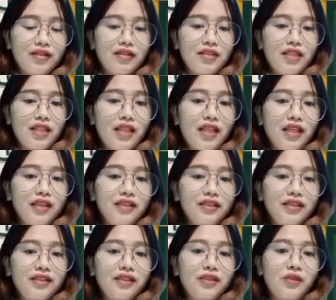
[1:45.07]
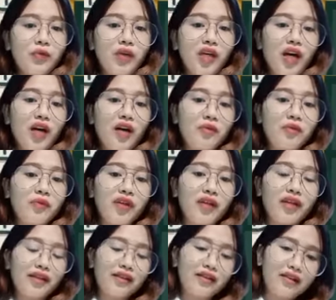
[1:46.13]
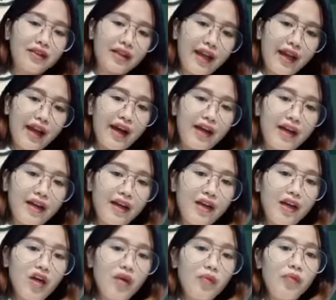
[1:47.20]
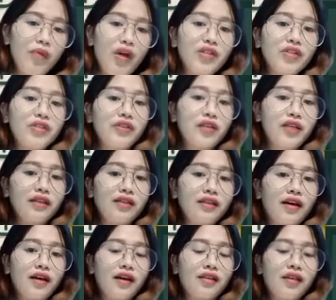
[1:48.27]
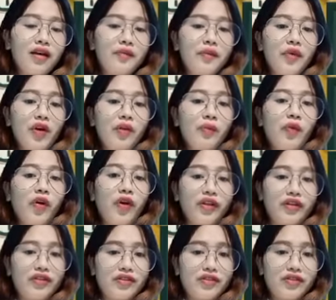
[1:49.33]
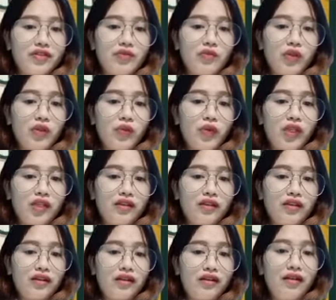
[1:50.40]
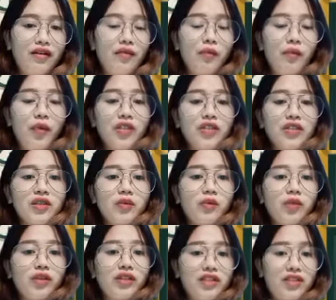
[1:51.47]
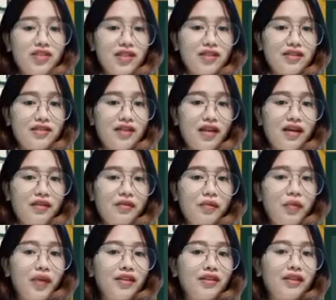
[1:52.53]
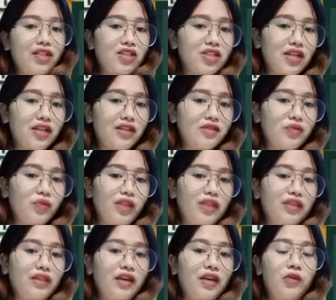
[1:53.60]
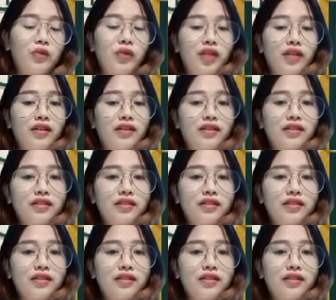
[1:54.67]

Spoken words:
Since we have carinderia, measuring the number of orders between the vegetable dishes and meat dishes within a week.